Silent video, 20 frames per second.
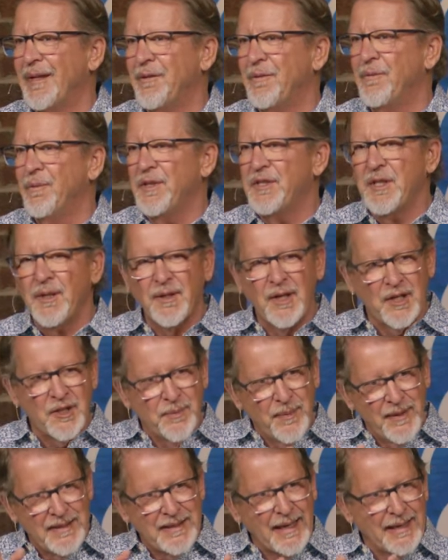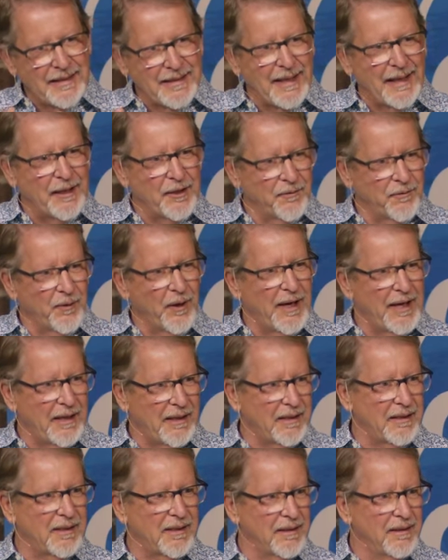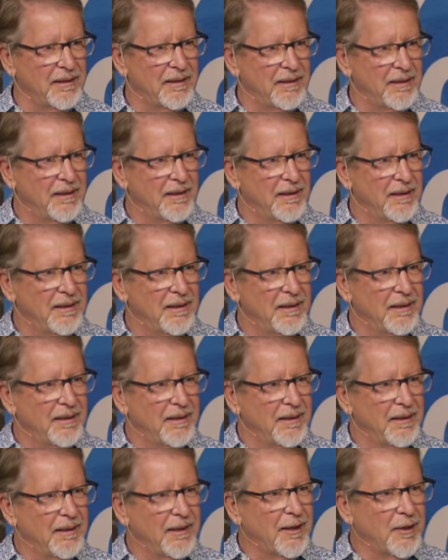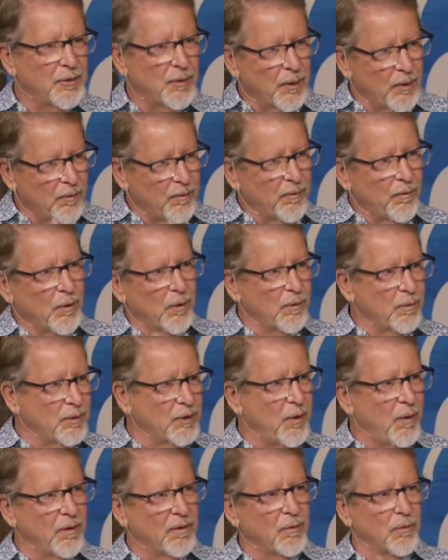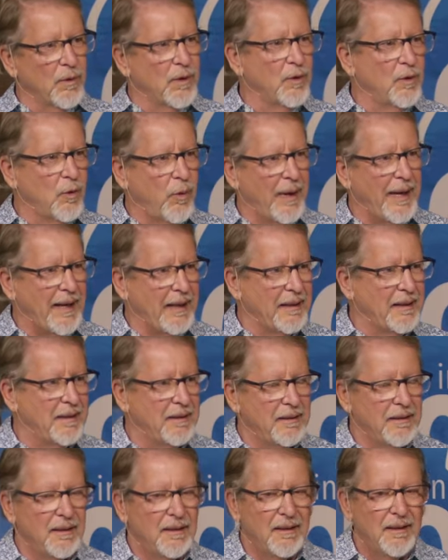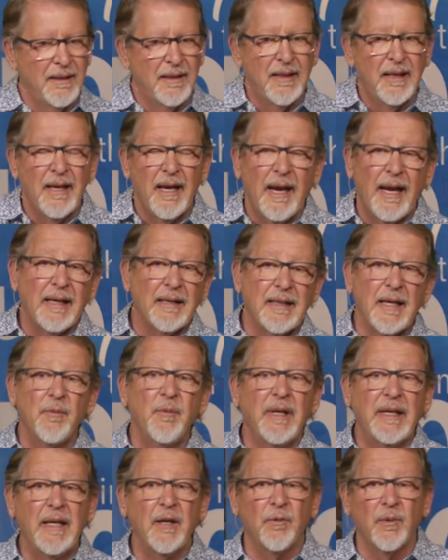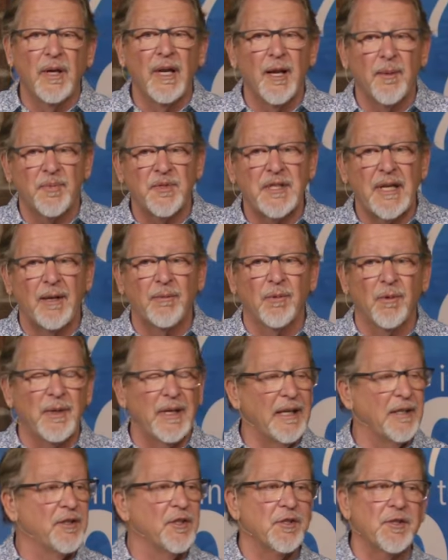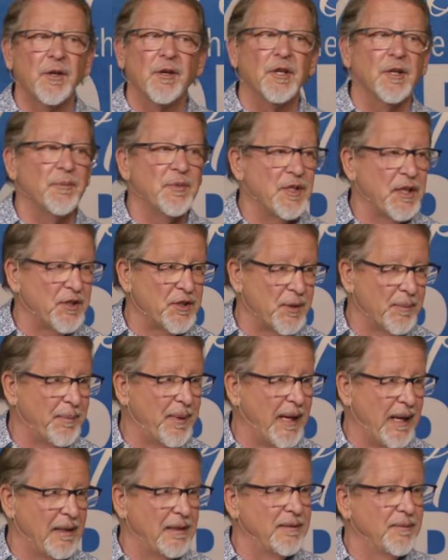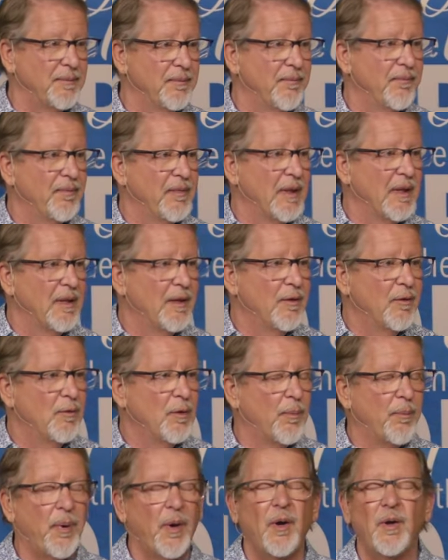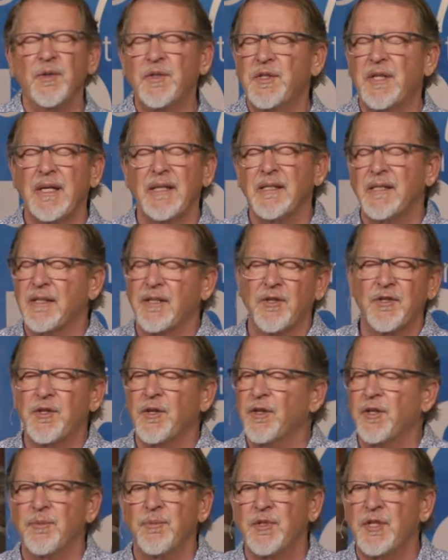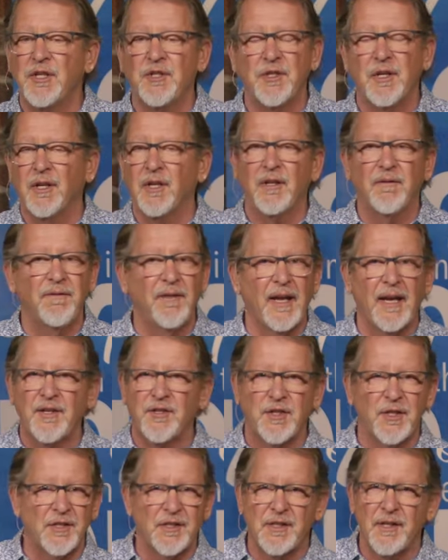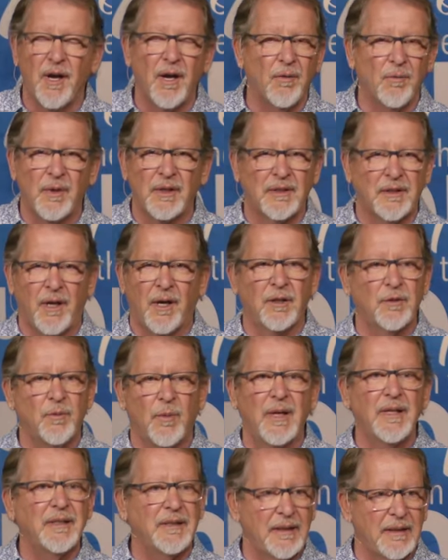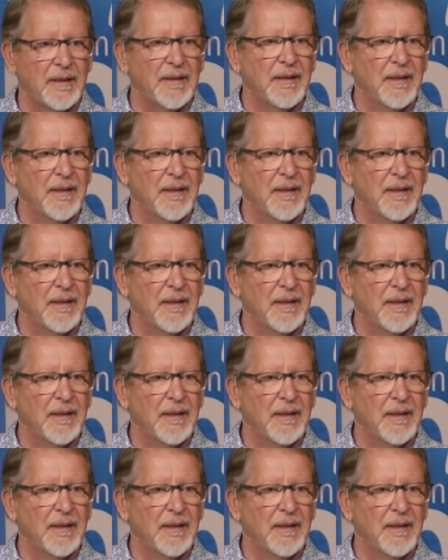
We sometimes miss that second phrase because we're going real quick. And then we get real upset when we hit the circumcision bed. Well, Paul says the circumcision of the flesh is not what God wanted.